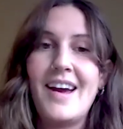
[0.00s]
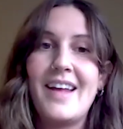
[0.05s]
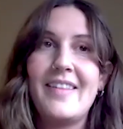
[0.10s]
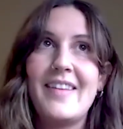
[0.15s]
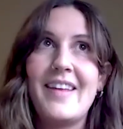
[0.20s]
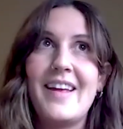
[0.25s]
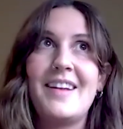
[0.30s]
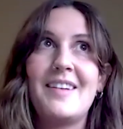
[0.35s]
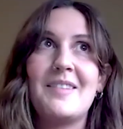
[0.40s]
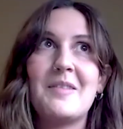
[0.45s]

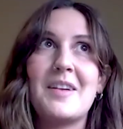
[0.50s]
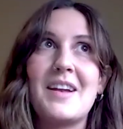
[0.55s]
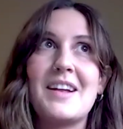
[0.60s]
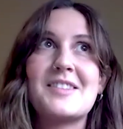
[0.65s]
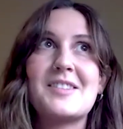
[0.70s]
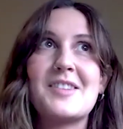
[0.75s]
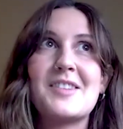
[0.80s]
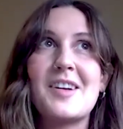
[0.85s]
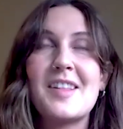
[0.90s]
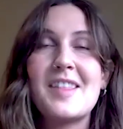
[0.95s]
And then
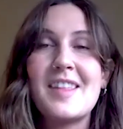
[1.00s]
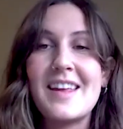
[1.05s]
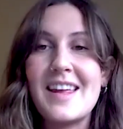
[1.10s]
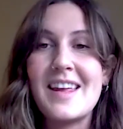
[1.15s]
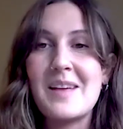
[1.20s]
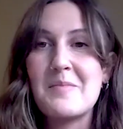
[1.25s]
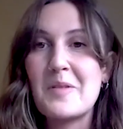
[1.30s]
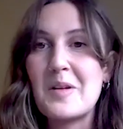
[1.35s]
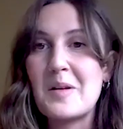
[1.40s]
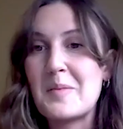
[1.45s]
when I started
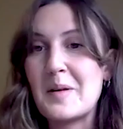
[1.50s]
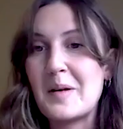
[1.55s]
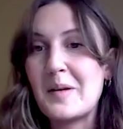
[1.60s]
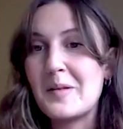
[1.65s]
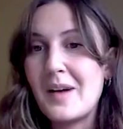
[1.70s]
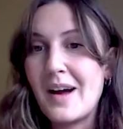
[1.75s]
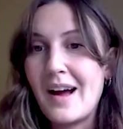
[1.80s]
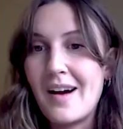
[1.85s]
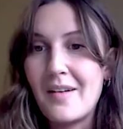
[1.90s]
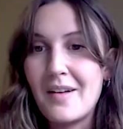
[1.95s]
thinking more
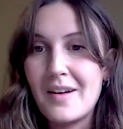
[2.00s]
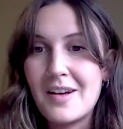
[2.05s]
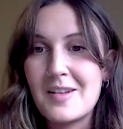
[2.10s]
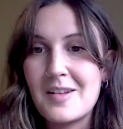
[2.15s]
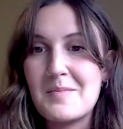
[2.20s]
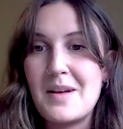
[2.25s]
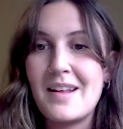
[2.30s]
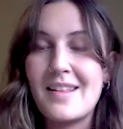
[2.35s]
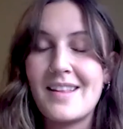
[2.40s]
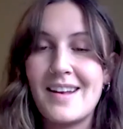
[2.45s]
about how I
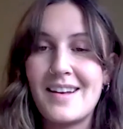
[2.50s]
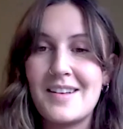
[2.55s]
could make